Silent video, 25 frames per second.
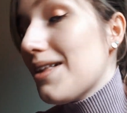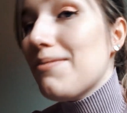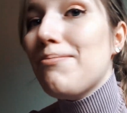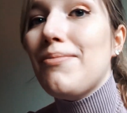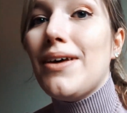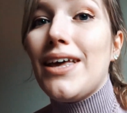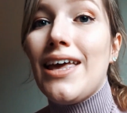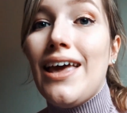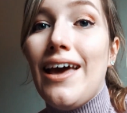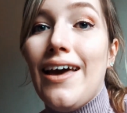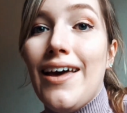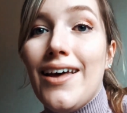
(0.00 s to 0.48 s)

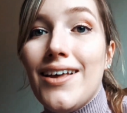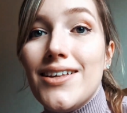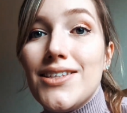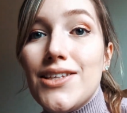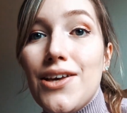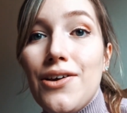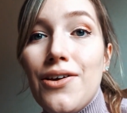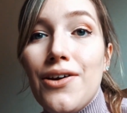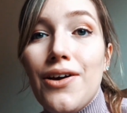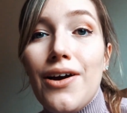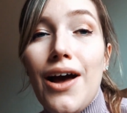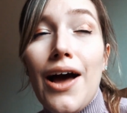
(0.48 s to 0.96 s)
But yeah,
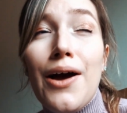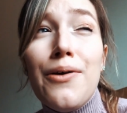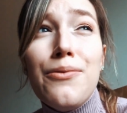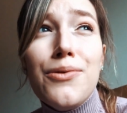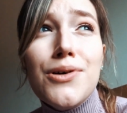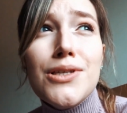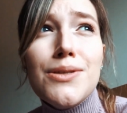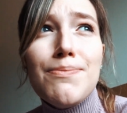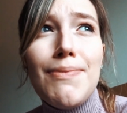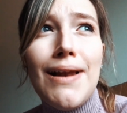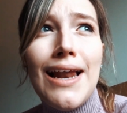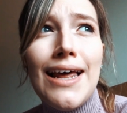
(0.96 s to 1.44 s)
so I
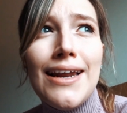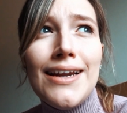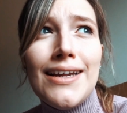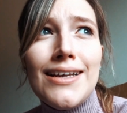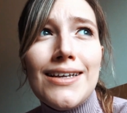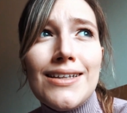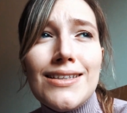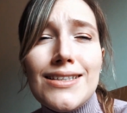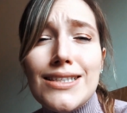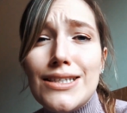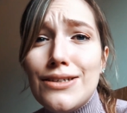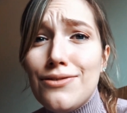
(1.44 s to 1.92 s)
was
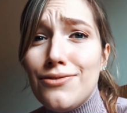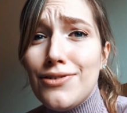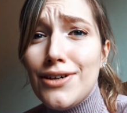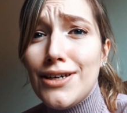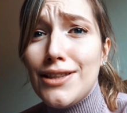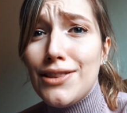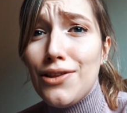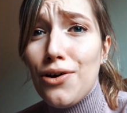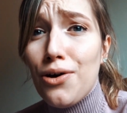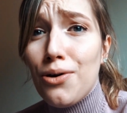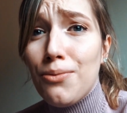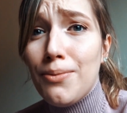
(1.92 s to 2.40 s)
planning to
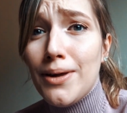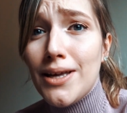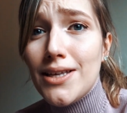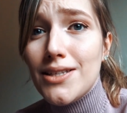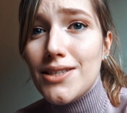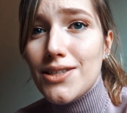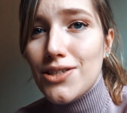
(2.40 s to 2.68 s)
read The Hobbit